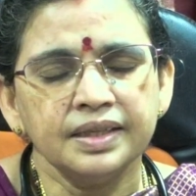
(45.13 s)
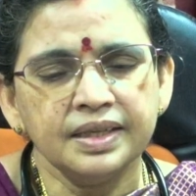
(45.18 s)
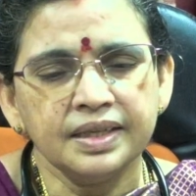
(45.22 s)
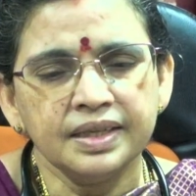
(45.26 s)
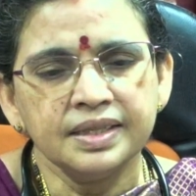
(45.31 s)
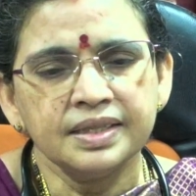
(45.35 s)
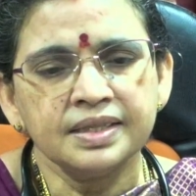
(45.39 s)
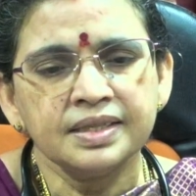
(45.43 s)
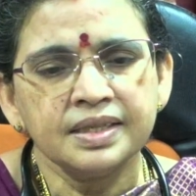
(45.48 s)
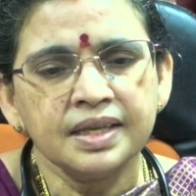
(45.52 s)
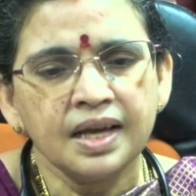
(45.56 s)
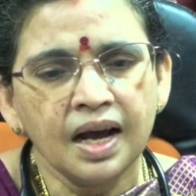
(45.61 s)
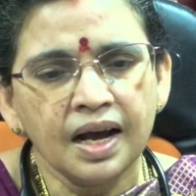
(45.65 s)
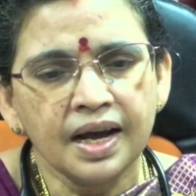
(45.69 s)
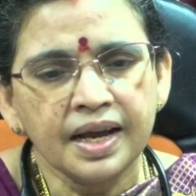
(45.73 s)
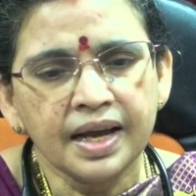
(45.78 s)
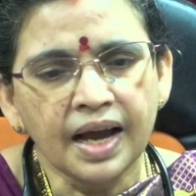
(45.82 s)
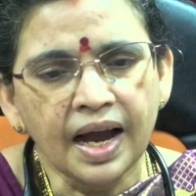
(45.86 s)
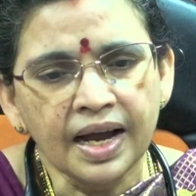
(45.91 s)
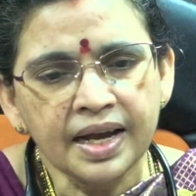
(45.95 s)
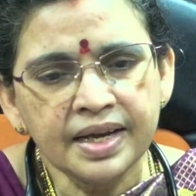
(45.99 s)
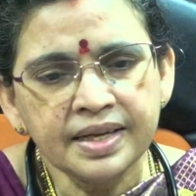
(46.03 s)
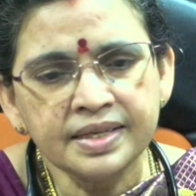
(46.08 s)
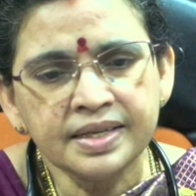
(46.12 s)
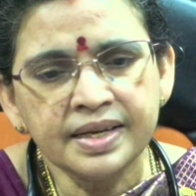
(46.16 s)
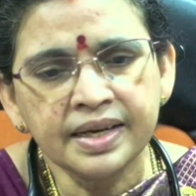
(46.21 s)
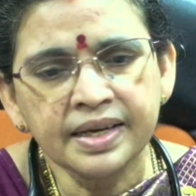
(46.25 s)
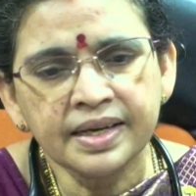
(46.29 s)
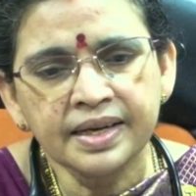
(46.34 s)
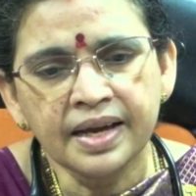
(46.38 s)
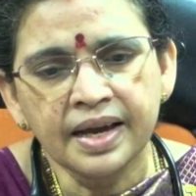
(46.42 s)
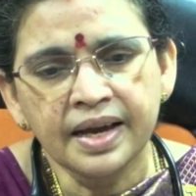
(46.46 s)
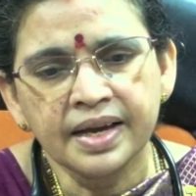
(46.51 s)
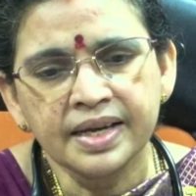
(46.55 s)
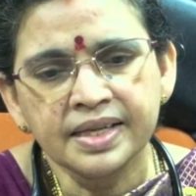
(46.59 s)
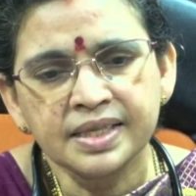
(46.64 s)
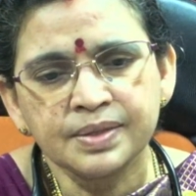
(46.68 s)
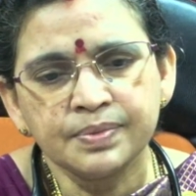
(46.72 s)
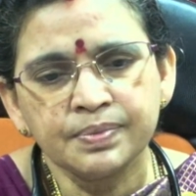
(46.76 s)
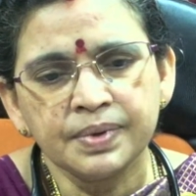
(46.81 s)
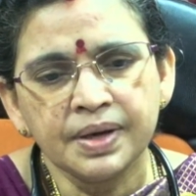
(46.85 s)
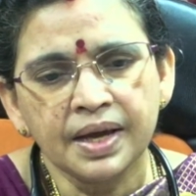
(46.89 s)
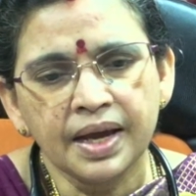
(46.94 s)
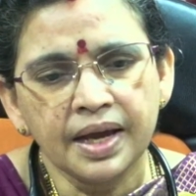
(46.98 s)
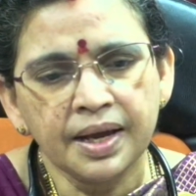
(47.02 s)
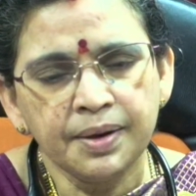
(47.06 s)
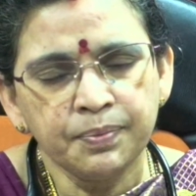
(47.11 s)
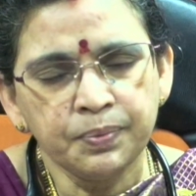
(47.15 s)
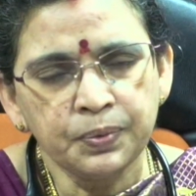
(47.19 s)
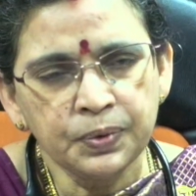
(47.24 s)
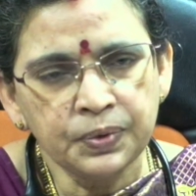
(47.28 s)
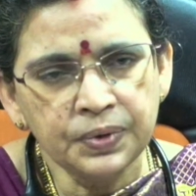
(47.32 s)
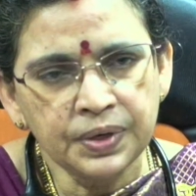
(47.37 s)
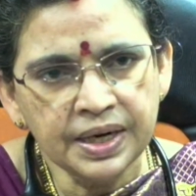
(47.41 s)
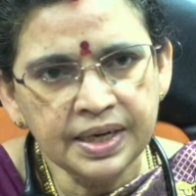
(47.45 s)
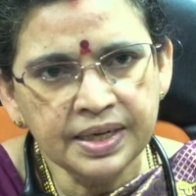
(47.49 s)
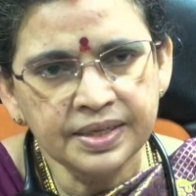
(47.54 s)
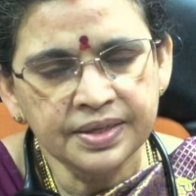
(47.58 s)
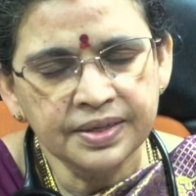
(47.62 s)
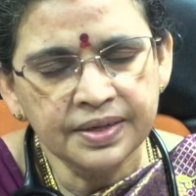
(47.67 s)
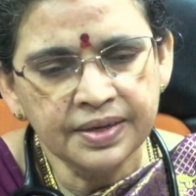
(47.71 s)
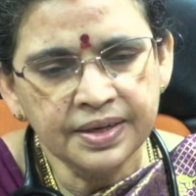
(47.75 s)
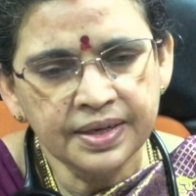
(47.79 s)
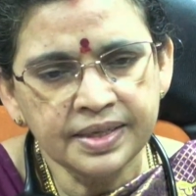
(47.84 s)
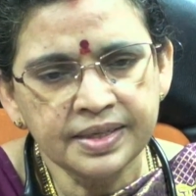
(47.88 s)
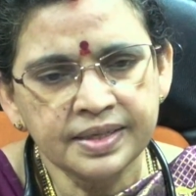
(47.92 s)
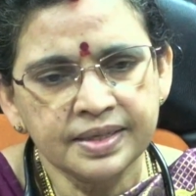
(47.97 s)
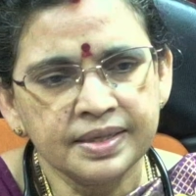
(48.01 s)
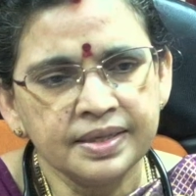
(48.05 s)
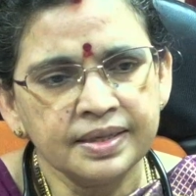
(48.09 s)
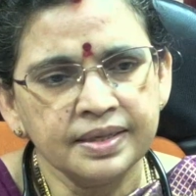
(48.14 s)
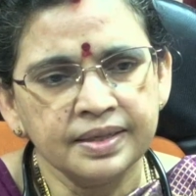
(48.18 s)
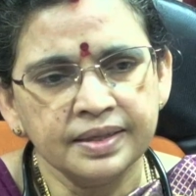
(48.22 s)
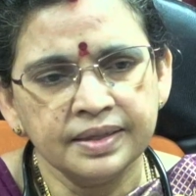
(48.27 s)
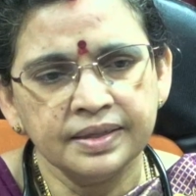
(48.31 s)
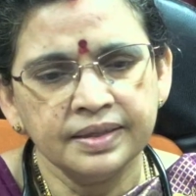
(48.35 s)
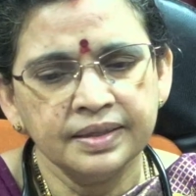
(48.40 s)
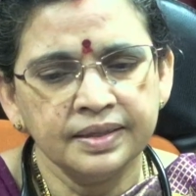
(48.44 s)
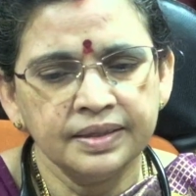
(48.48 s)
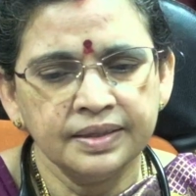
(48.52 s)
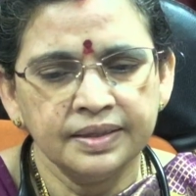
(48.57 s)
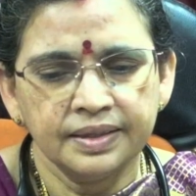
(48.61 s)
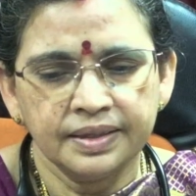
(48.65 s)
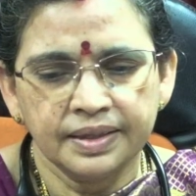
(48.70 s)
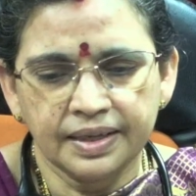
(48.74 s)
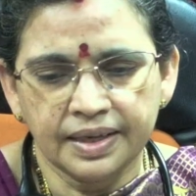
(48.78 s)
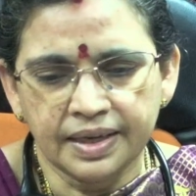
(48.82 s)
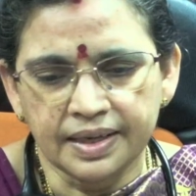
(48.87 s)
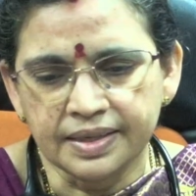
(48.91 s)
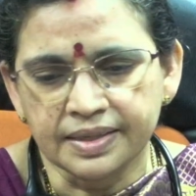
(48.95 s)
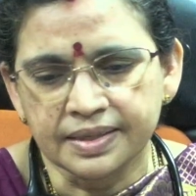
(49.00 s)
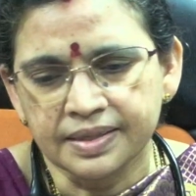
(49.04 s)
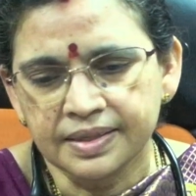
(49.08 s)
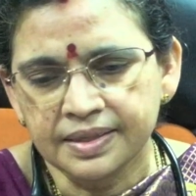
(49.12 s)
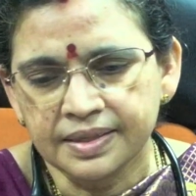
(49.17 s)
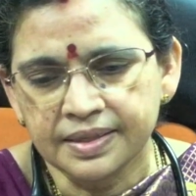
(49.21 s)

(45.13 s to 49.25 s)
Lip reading: Is either gas a prudent choice? Yes.